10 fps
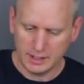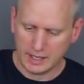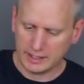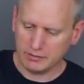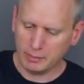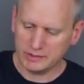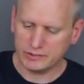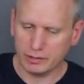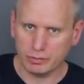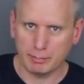I give
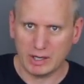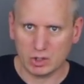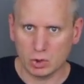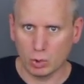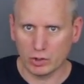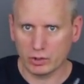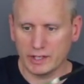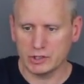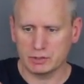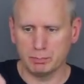myself about a 1/4
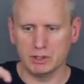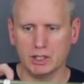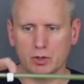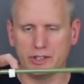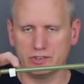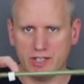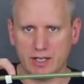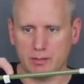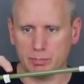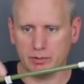inch below the
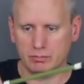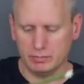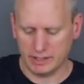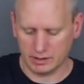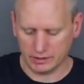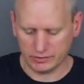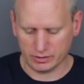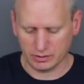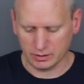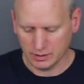tape, and I
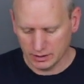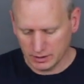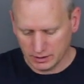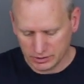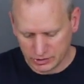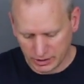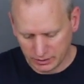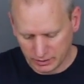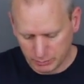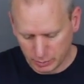start
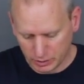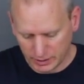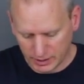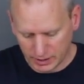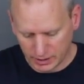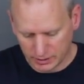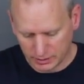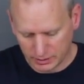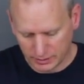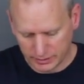gently putting
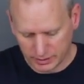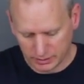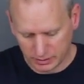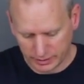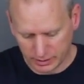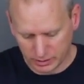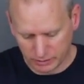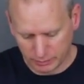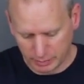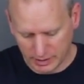on a thin layer
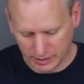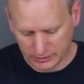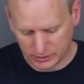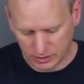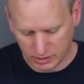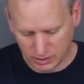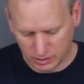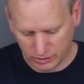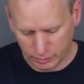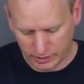of epoxy
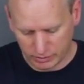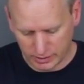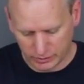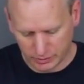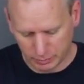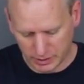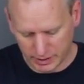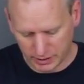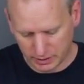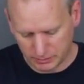all the way around the
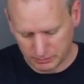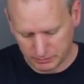blank.